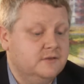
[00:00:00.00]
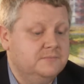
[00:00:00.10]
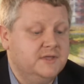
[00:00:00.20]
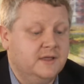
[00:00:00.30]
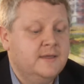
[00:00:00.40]

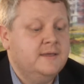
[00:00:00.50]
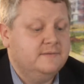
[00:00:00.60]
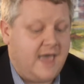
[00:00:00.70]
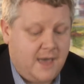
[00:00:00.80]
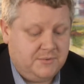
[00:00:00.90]
something
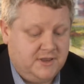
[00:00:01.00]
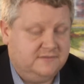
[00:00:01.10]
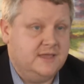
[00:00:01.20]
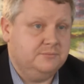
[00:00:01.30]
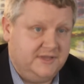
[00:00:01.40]
to happen and
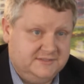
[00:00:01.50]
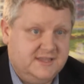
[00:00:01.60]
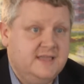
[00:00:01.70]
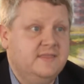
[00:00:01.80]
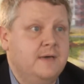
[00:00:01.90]
take place
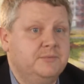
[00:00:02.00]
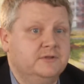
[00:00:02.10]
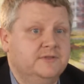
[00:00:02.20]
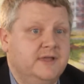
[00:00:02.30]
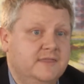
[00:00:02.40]
in that
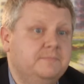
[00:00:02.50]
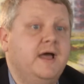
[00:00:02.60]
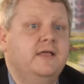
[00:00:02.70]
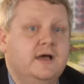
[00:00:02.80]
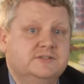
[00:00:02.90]
building, and the
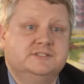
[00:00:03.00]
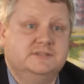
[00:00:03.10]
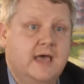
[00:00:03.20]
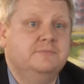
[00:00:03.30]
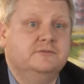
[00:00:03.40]
Pilot House is
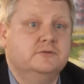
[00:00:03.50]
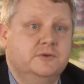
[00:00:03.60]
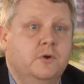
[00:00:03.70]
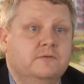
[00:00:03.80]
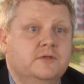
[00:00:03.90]
absolutely
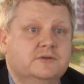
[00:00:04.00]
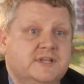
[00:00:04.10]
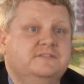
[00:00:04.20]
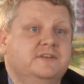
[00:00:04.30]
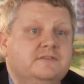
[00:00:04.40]
one of those
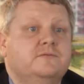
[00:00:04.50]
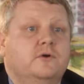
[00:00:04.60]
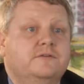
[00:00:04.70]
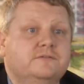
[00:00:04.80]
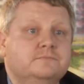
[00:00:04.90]
entities for
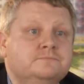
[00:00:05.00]
us.